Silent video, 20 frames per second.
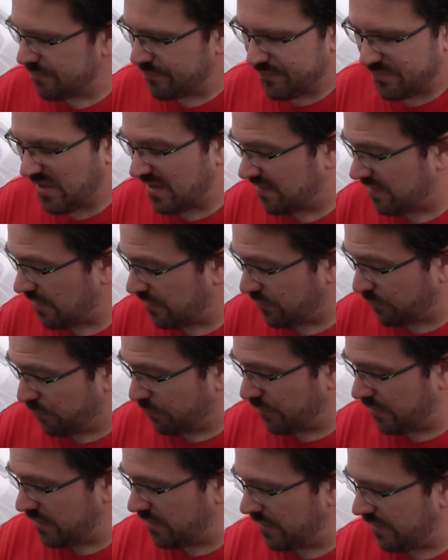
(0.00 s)
They taste
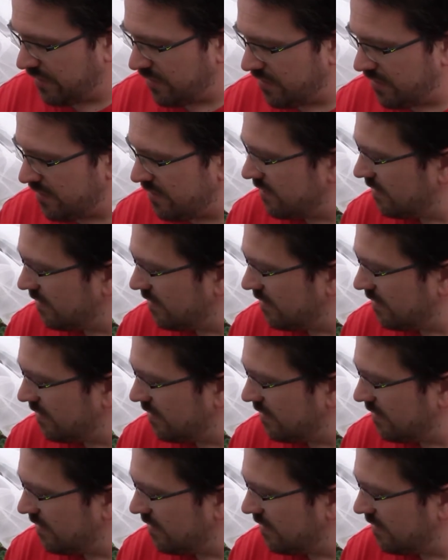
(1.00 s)
really good.